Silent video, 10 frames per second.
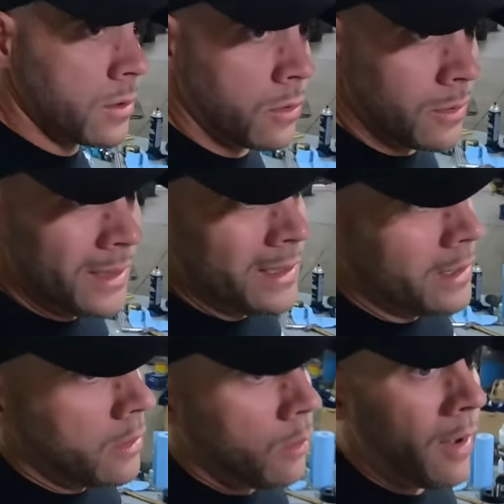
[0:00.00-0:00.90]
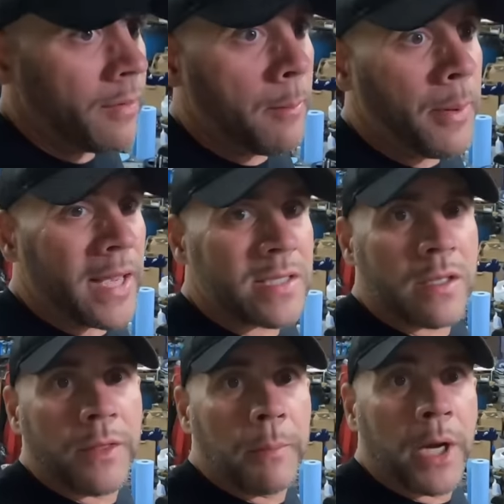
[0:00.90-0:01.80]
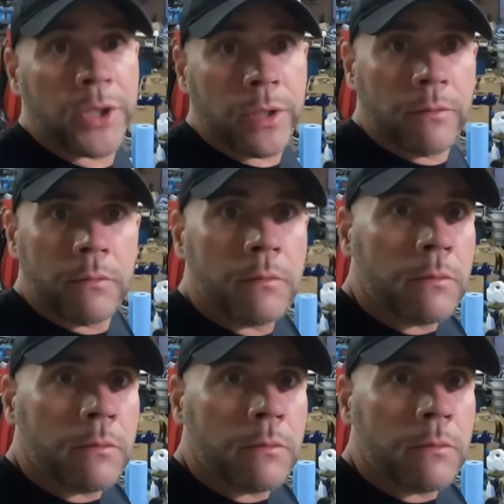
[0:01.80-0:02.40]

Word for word: so have the best of the budget.